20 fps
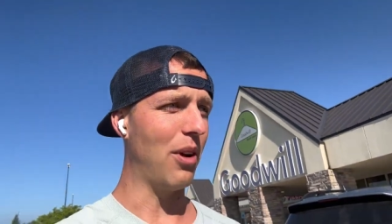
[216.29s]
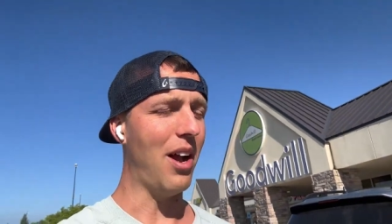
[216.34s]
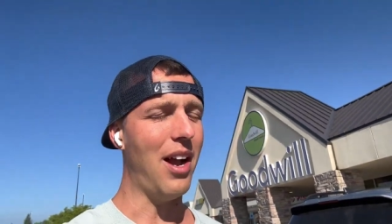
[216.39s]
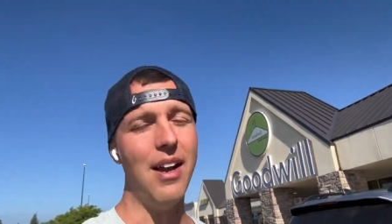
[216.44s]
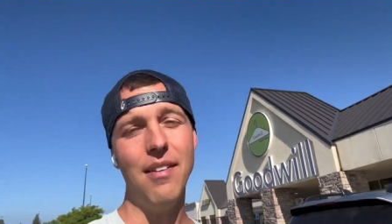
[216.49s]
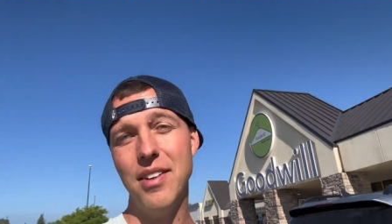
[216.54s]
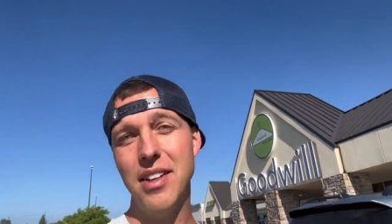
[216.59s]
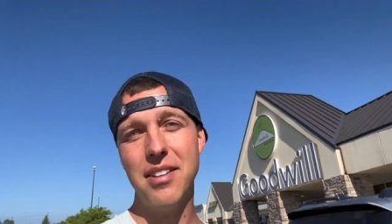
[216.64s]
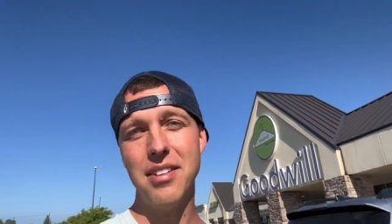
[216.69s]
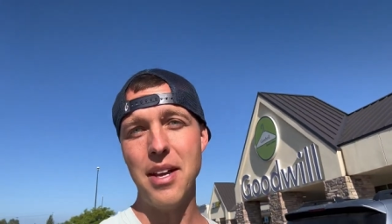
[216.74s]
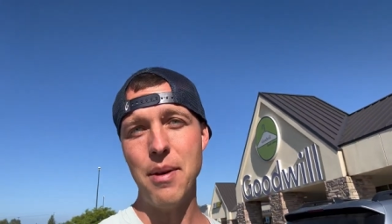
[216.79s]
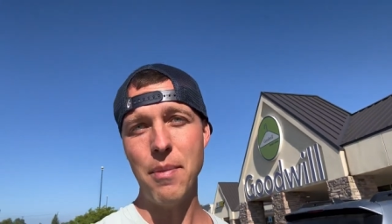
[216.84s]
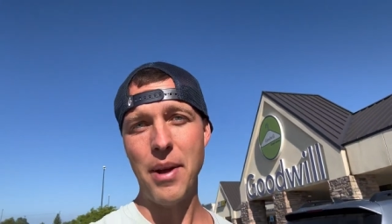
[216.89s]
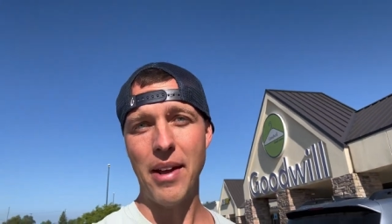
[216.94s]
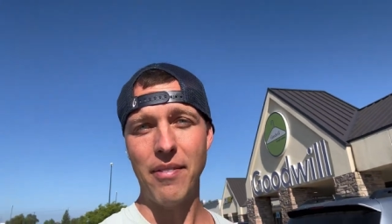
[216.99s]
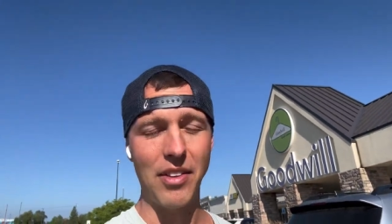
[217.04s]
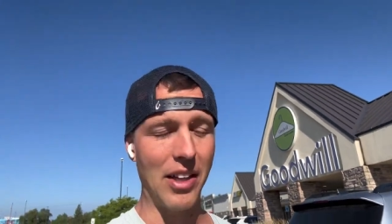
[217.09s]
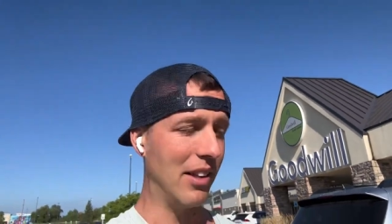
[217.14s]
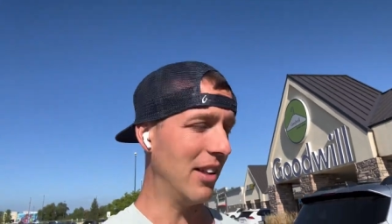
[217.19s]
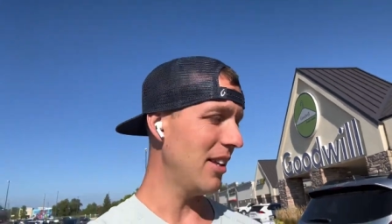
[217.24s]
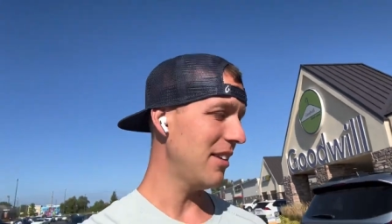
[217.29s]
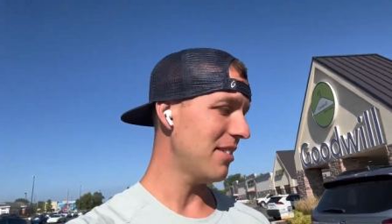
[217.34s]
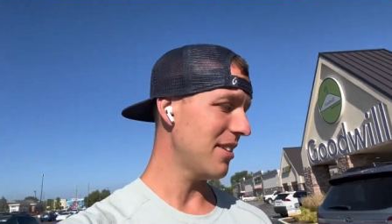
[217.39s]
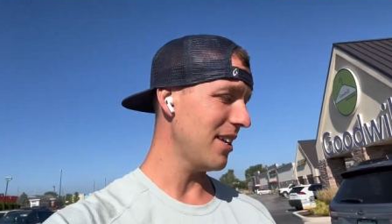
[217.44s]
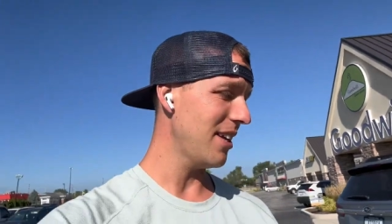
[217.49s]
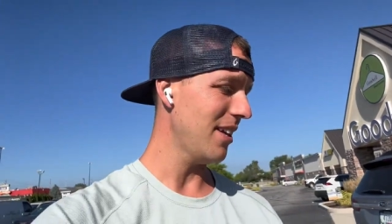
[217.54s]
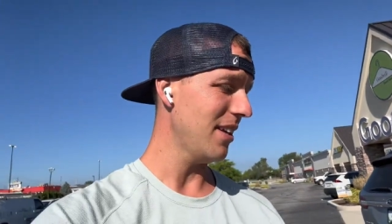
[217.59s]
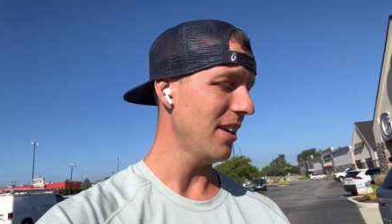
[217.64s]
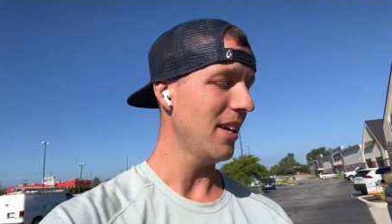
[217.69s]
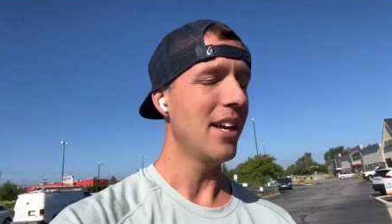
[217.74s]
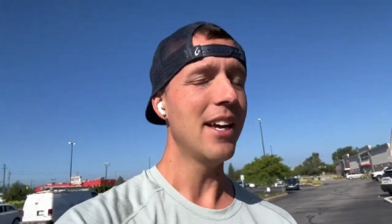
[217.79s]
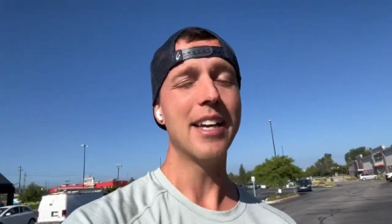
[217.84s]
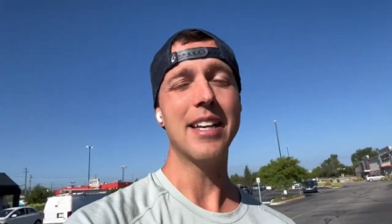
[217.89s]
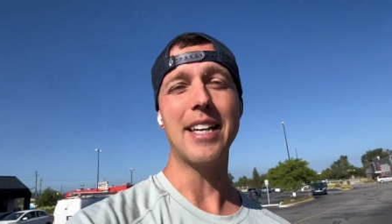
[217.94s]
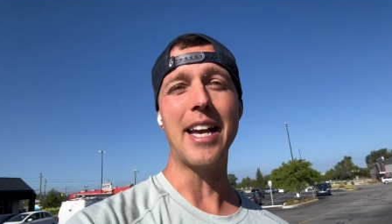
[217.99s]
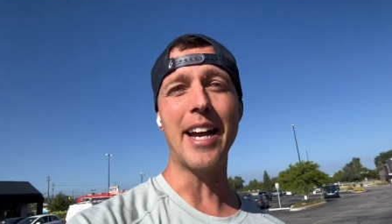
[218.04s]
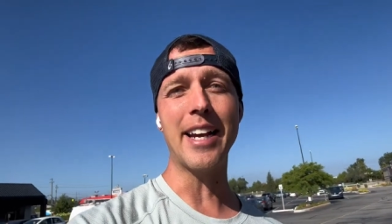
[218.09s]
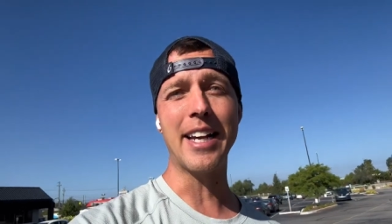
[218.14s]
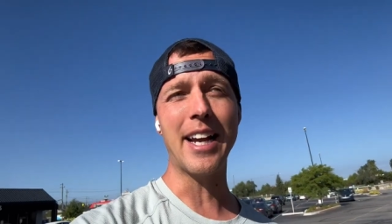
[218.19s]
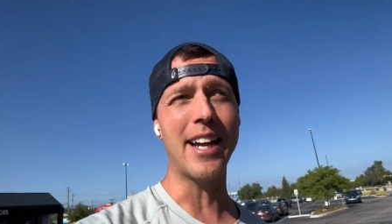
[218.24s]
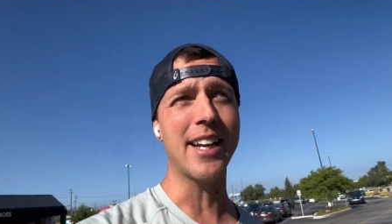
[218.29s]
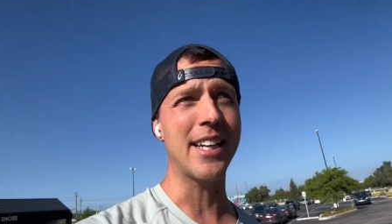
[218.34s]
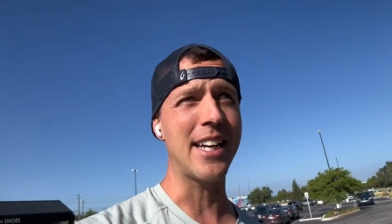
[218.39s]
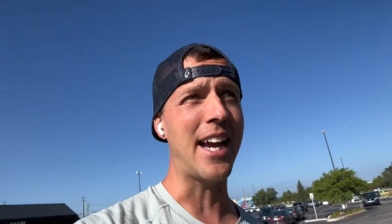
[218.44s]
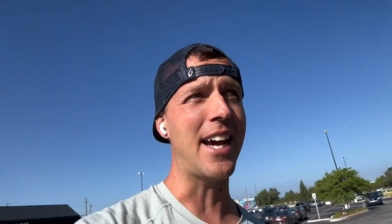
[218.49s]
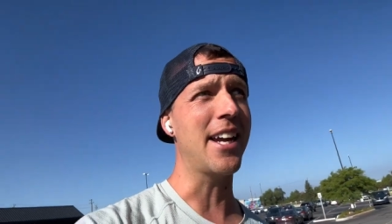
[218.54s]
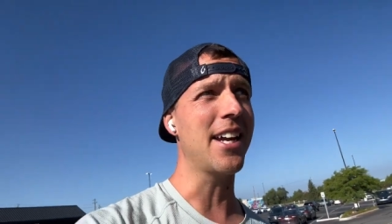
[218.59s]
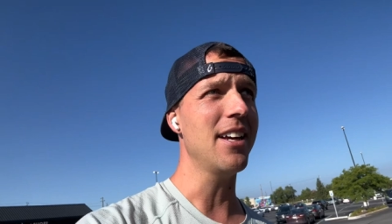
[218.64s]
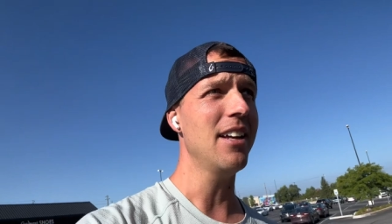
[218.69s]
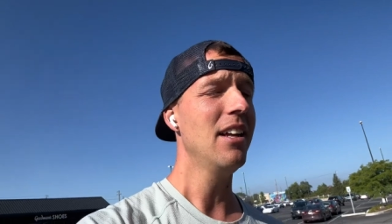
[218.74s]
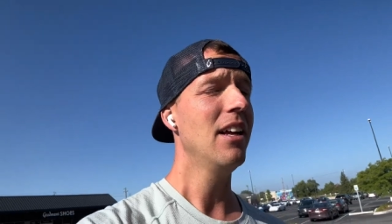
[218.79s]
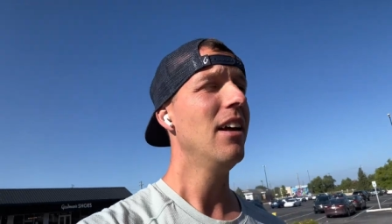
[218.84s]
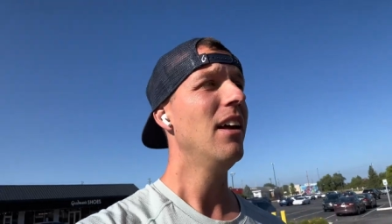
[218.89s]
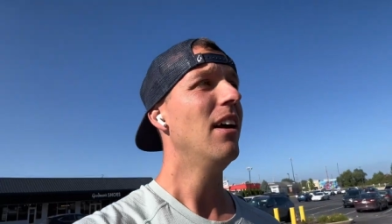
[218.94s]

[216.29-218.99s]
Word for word: Obviously, I'm gonna have to list it, yada, yada, yada.